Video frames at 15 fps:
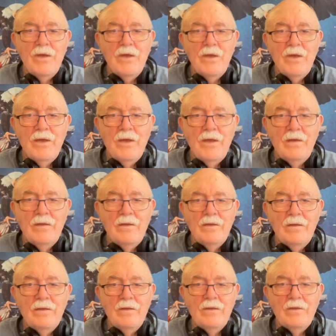And
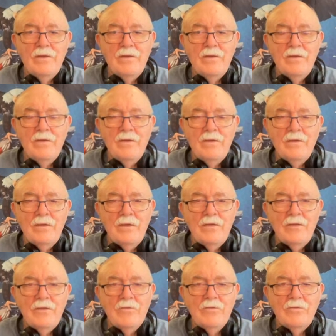it
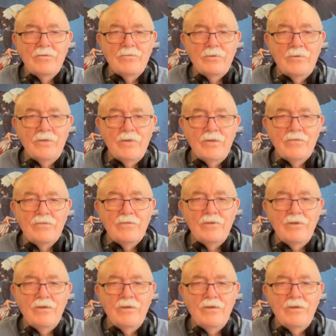closes with this.